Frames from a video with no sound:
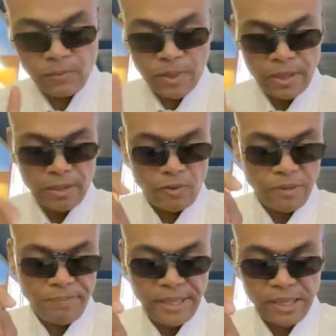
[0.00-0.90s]
word
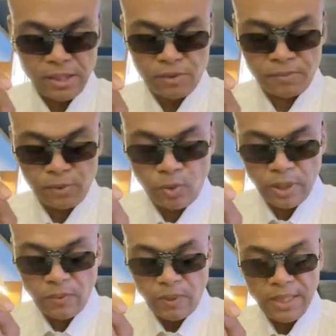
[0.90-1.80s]
on page
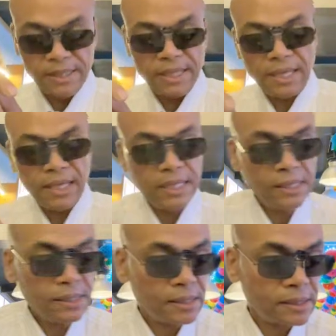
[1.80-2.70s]
21.
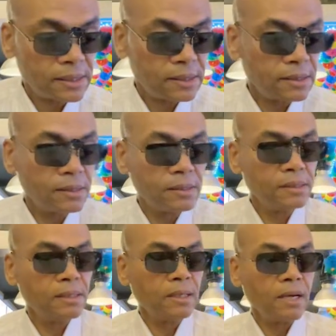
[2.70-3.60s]
These
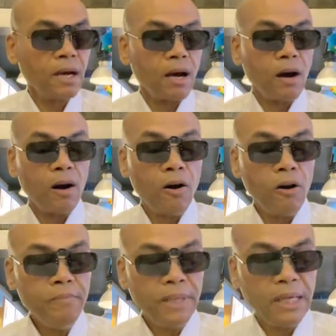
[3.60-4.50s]

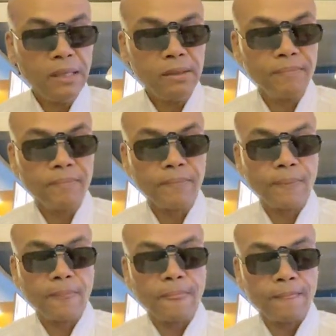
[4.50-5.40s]
all meet
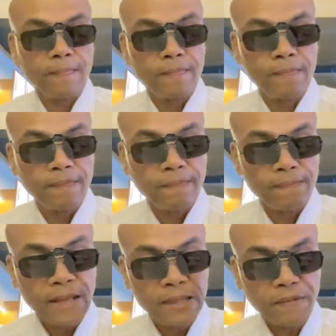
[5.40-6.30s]

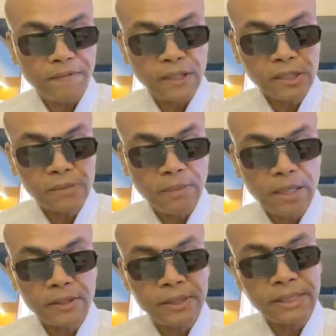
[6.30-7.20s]
in the first
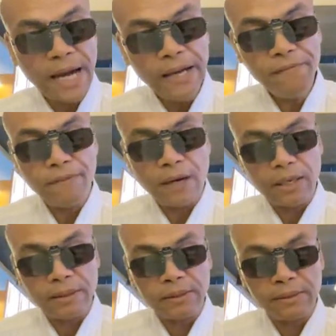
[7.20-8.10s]
mother, Typhon.